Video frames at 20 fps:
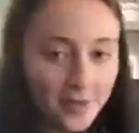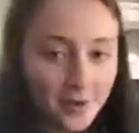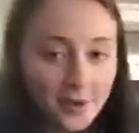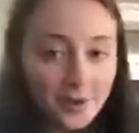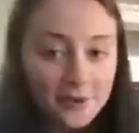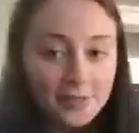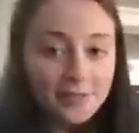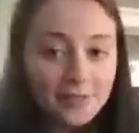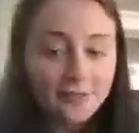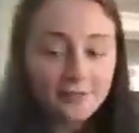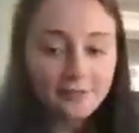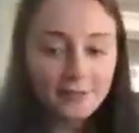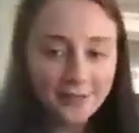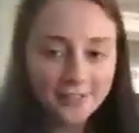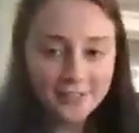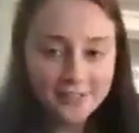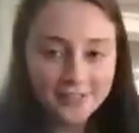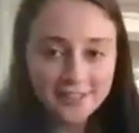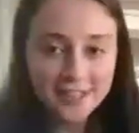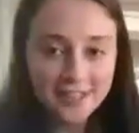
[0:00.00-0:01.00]
the
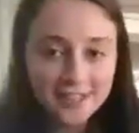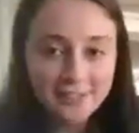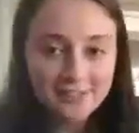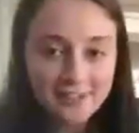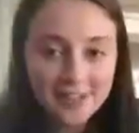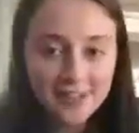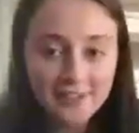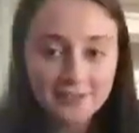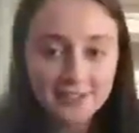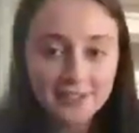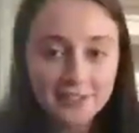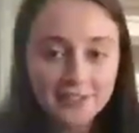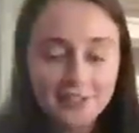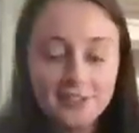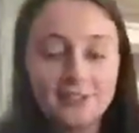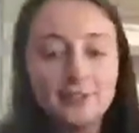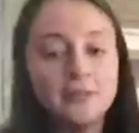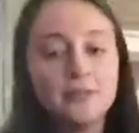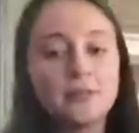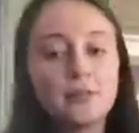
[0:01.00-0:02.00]
first thing we have to
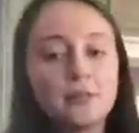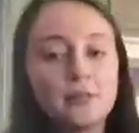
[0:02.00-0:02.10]
do is we